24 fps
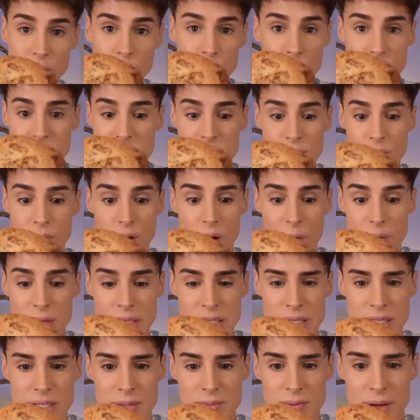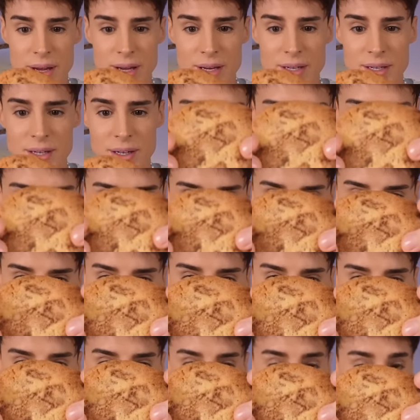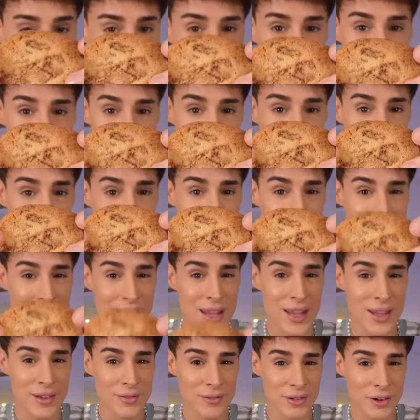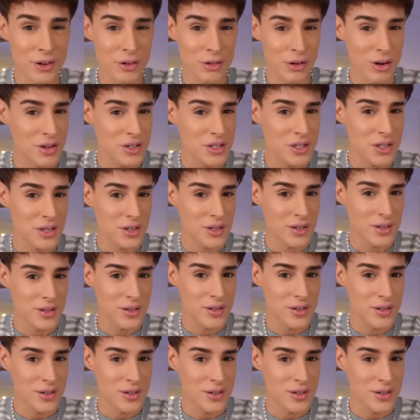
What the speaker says: wasn't what I was expecting. They're still warm, so they're gonna get even crunchier.